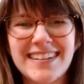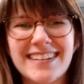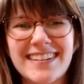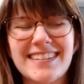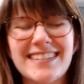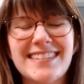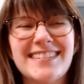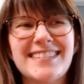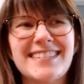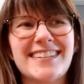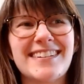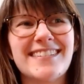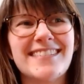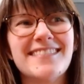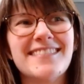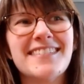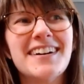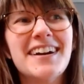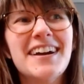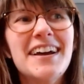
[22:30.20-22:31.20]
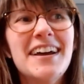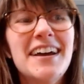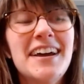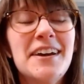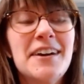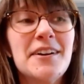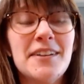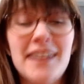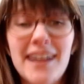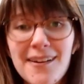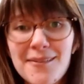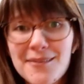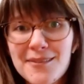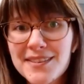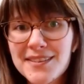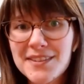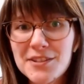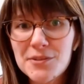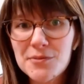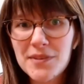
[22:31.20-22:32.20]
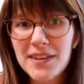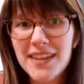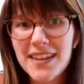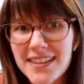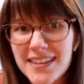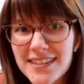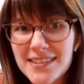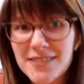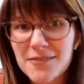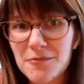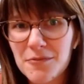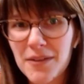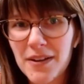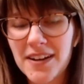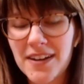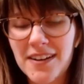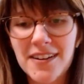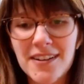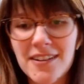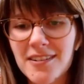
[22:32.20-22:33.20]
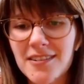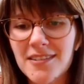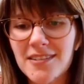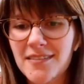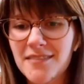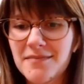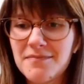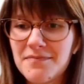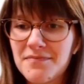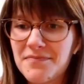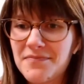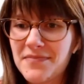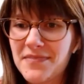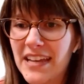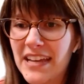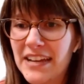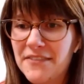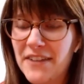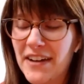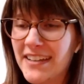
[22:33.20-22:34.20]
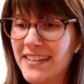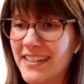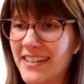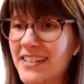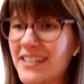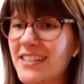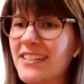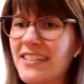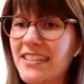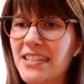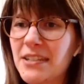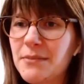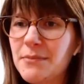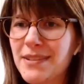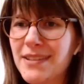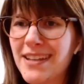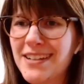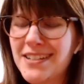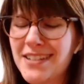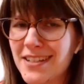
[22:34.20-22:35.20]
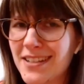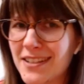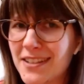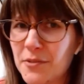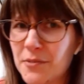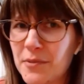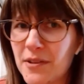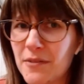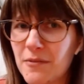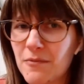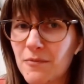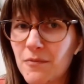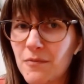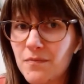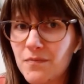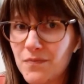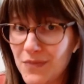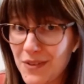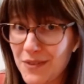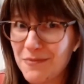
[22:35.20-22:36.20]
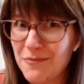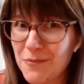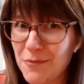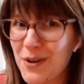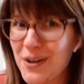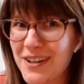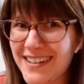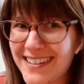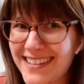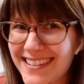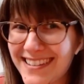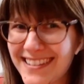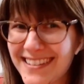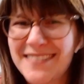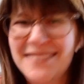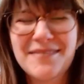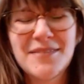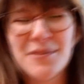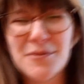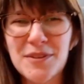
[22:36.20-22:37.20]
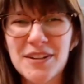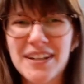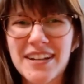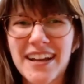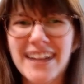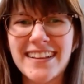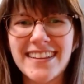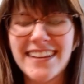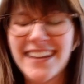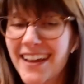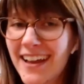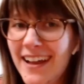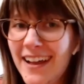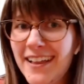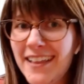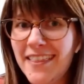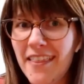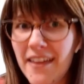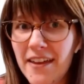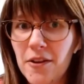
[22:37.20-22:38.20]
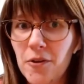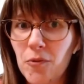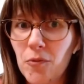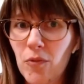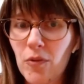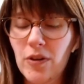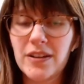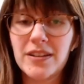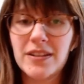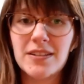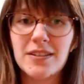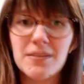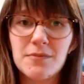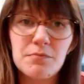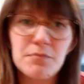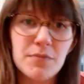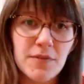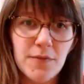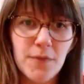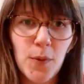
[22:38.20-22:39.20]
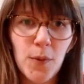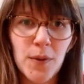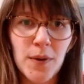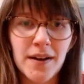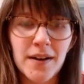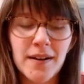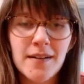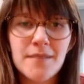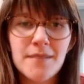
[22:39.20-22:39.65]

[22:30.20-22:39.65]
So now we're in this place where the validation system is actually a little bit worse, to put it kindly, than it was before,